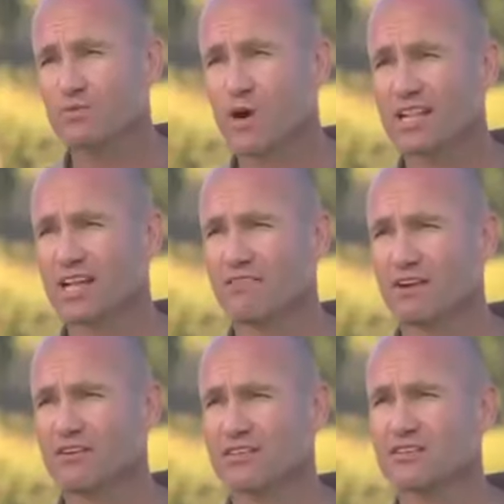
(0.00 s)
wildlife
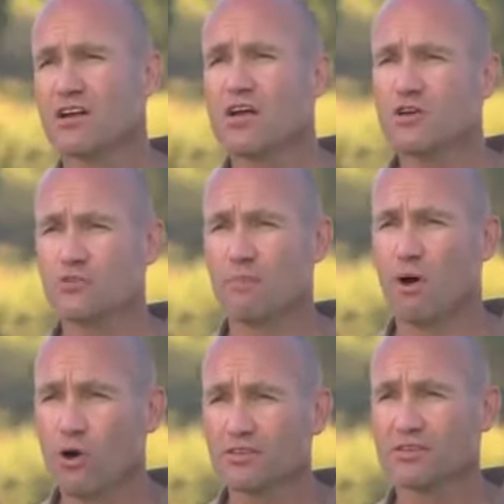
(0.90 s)
heritage, to
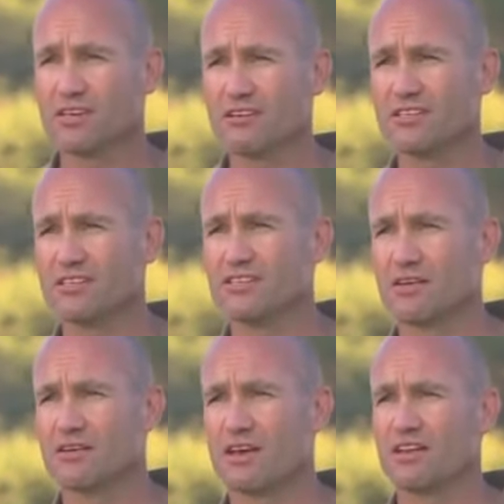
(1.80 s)
uphold this heritage
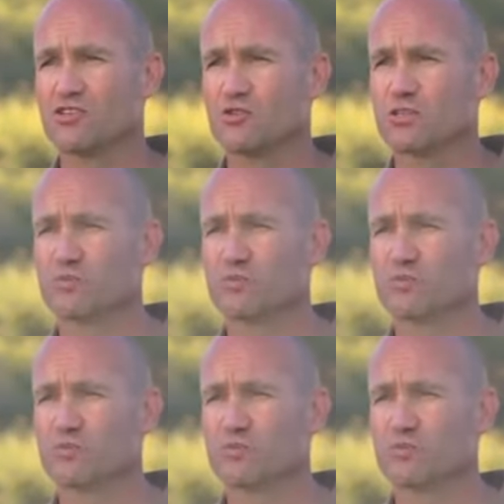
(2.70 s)
and, and ensure its